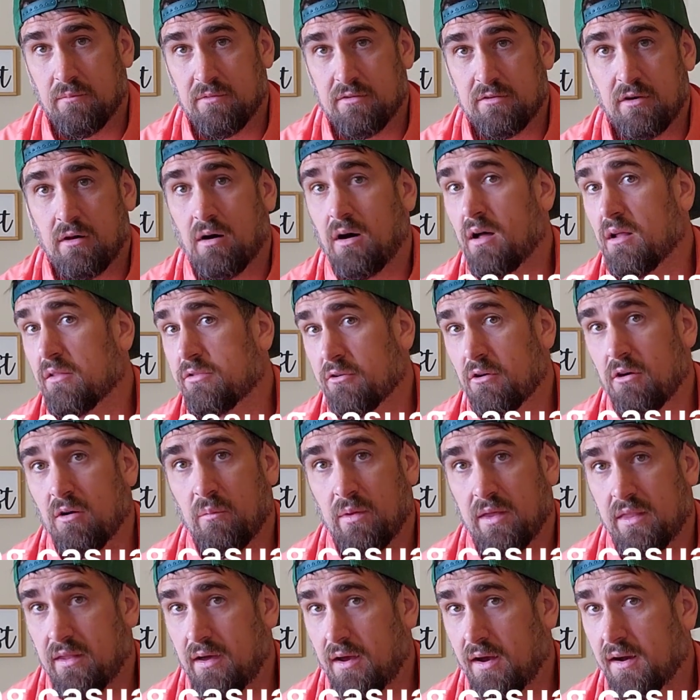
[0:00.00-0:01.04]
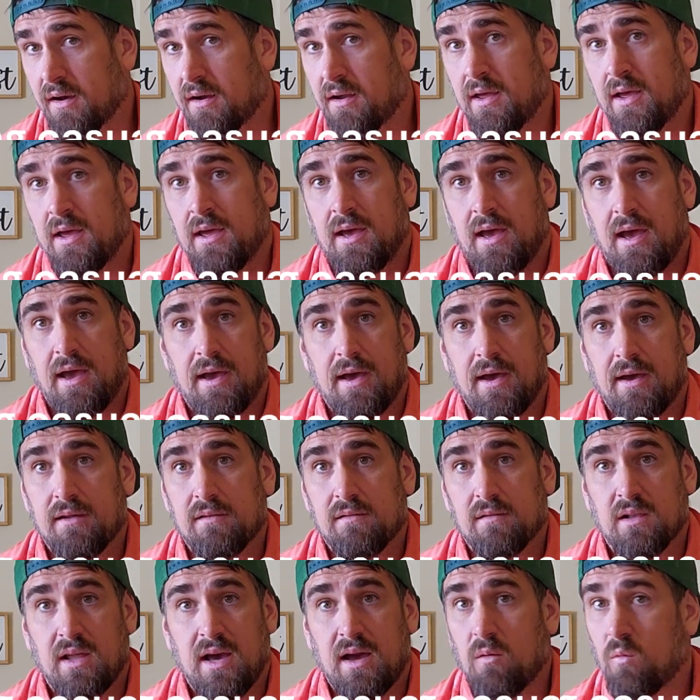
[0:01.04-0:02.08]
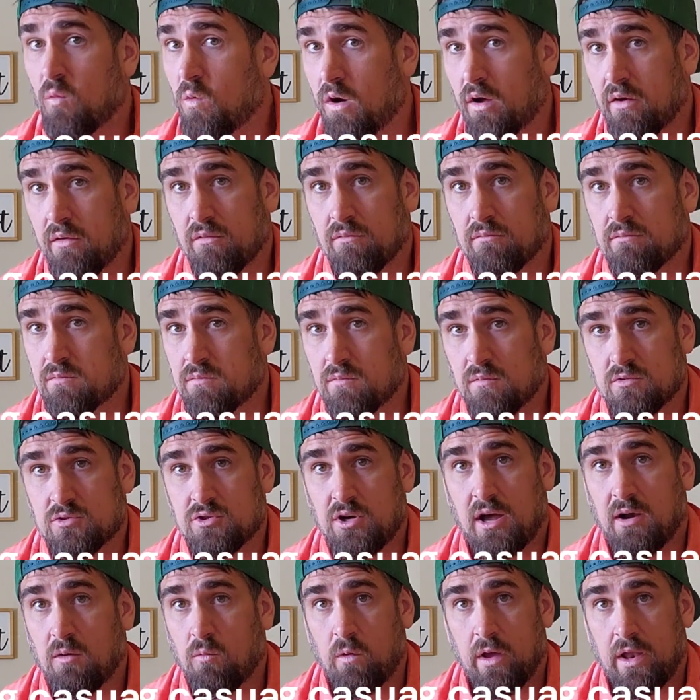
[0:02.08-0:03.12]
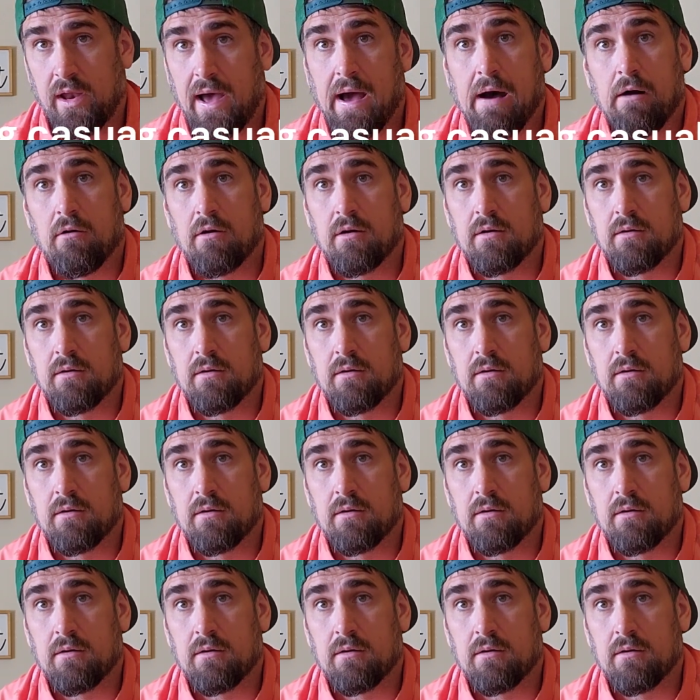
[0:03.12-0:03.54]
So I'll throw them in there and let one try to win out,